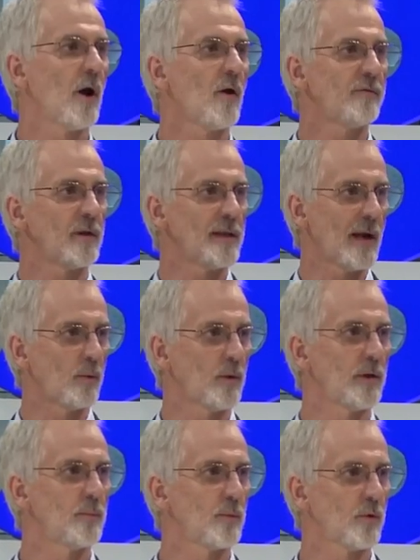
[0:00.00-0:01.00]
hopefully that
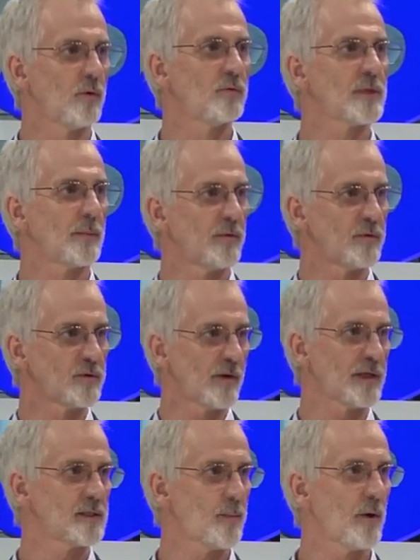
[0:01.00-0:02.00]
will improve some of the
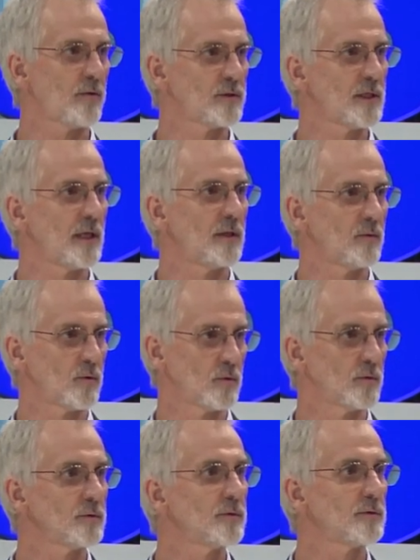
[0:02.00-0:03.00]
transparency in the
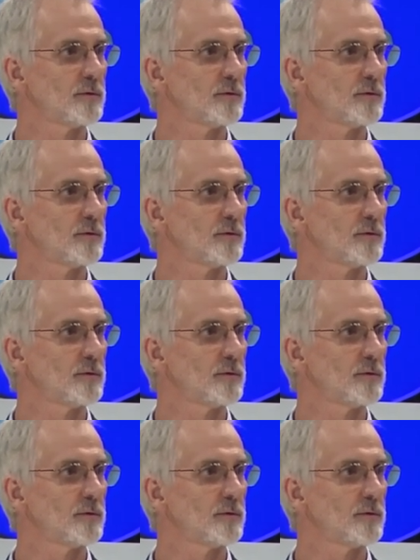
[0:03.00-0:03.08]
rules.